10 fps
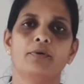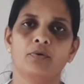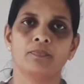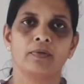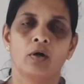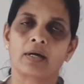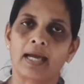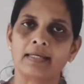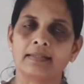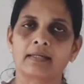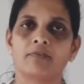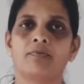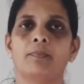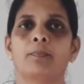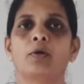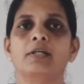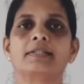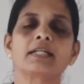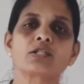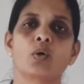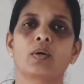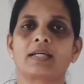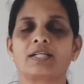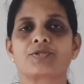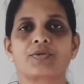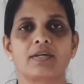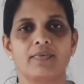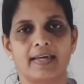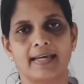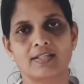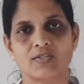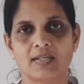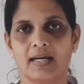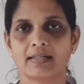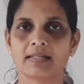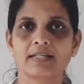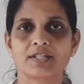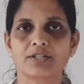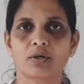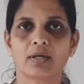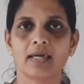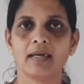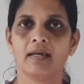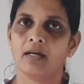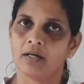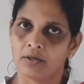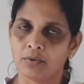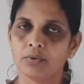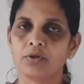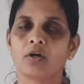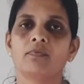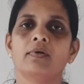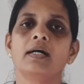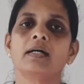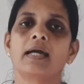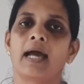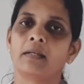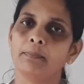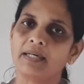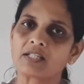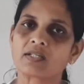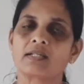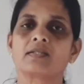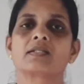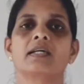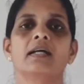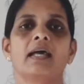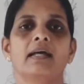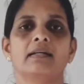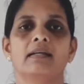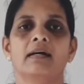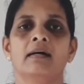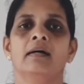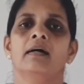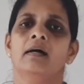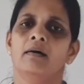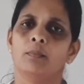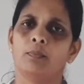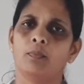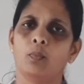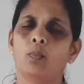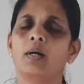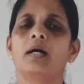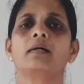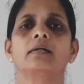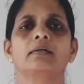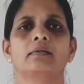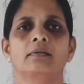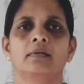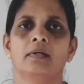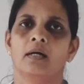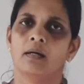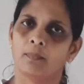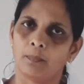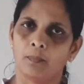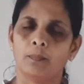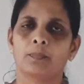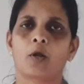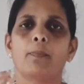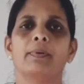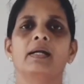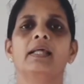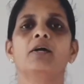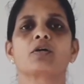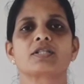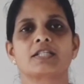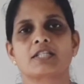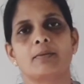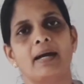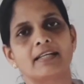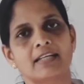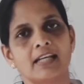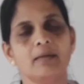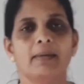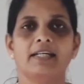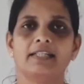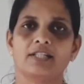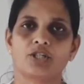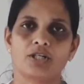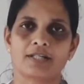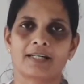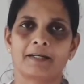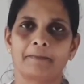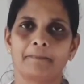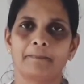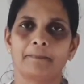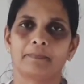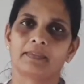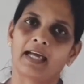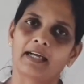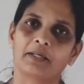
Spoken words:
you. Okay, either in politics or history we can start. Is it okay? Do your work and be sincere and work properly or systematically, my dear children. Thank